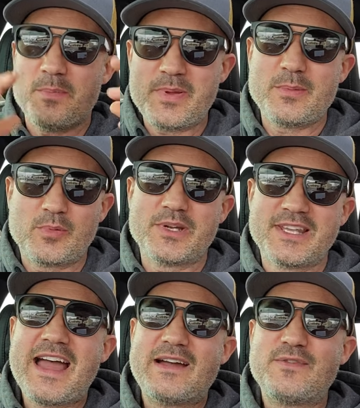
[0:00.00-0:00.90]
people would
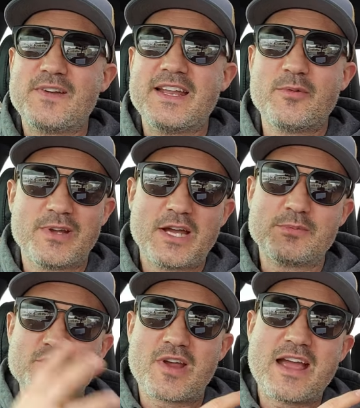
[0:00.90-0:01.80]
laugh and it would
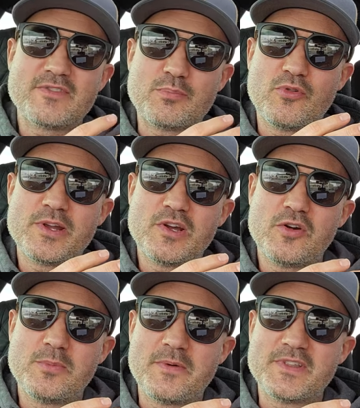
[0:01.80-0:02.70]
help drive the point
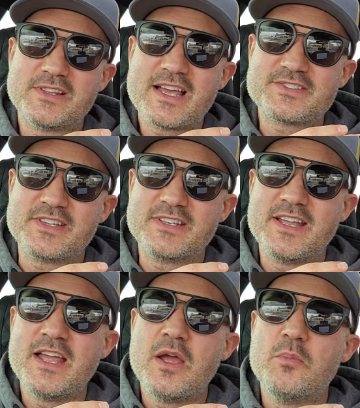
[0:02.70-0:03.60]
home of the
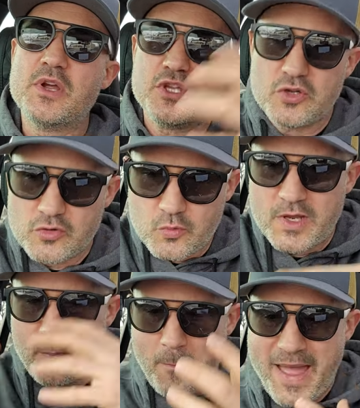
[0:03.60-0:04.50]
lesson but you
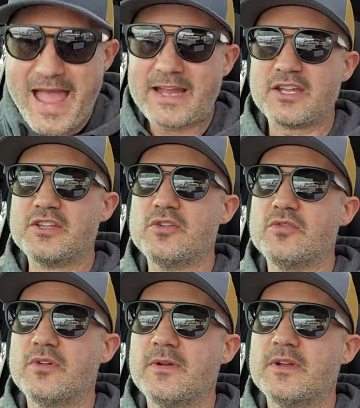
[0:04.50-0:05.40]
went back
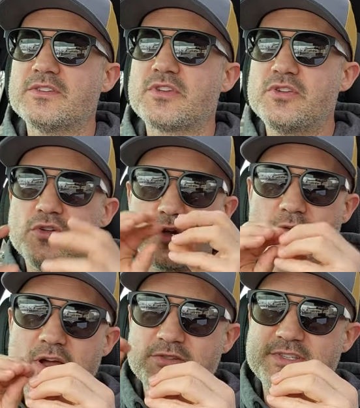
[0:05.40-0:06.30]
you so you
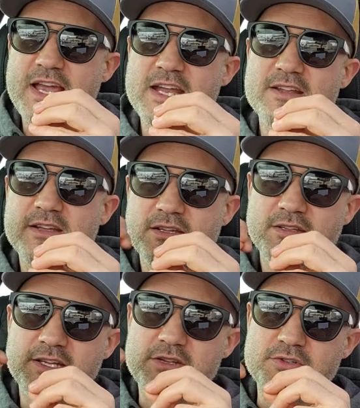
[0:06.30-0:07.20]
go outside
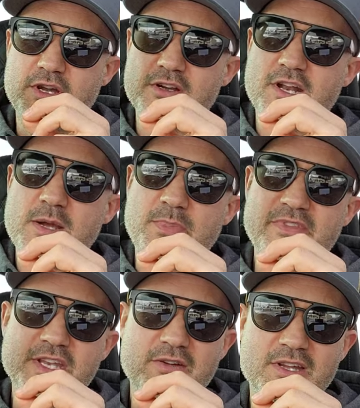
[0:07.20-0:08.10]
like you turn it up
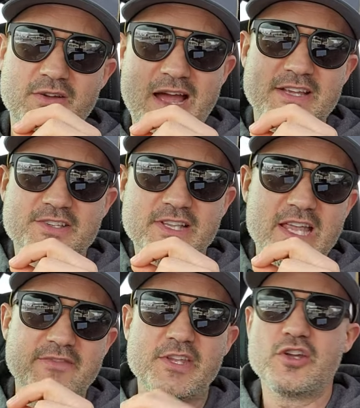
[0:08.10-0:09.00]
and then you, you
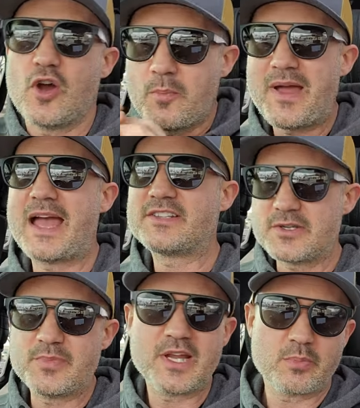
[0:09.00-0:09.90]
oscillate and then you go back
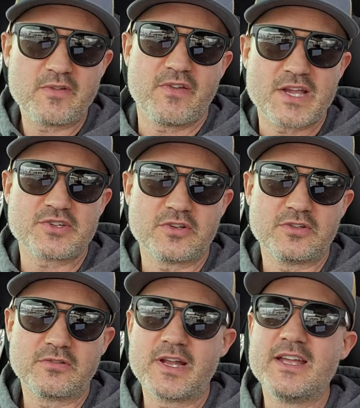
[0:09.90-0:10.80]
to being
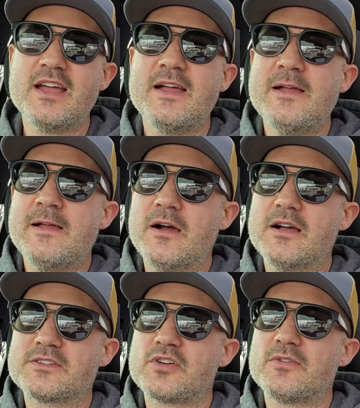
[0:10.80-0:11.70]
professional right
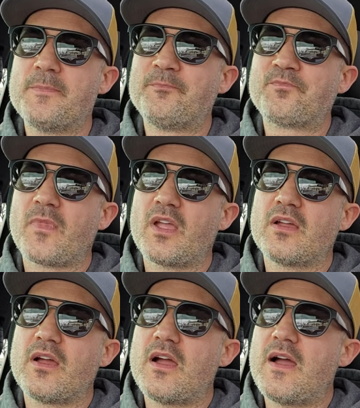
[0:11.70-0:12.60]
uh, so
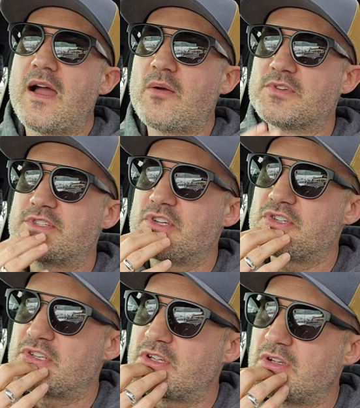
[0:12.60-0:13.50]
i was
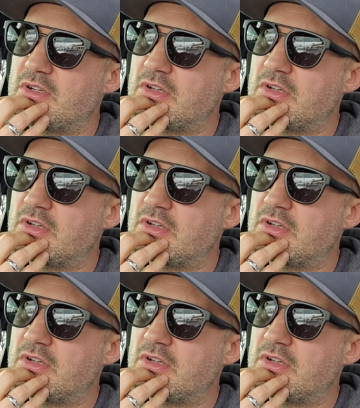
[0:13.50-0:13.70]
just